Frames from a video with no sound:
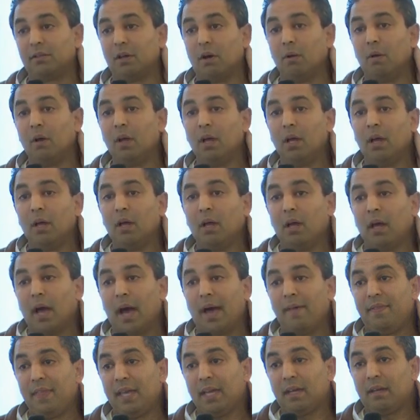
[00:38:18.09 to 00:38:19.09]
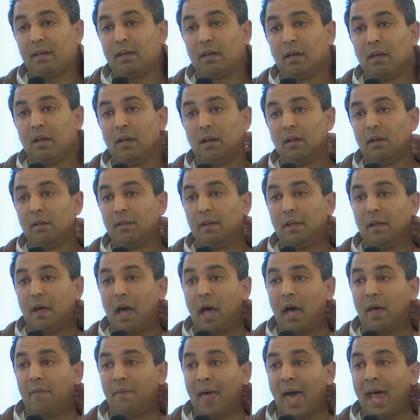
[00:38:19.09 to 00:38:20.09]
So I think
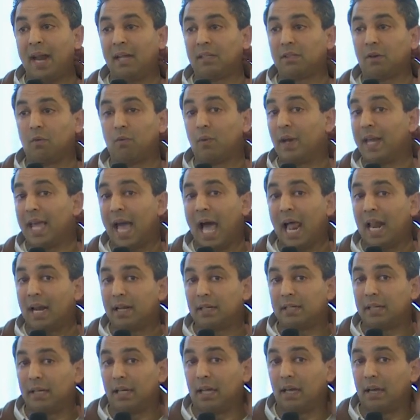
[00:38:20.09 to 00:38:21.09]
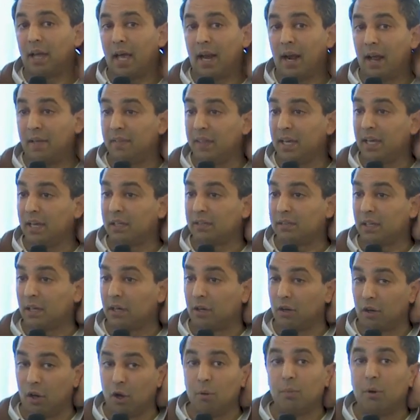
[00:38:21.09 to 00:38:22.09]
that is a reality, and I think it's
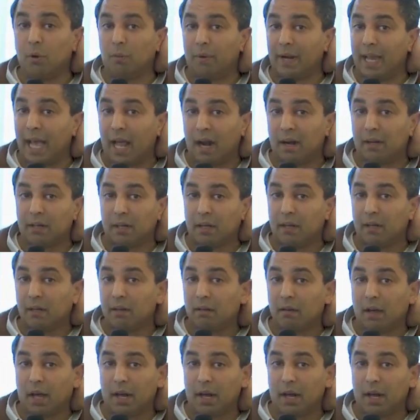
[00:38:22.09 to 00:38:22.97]
a global reality.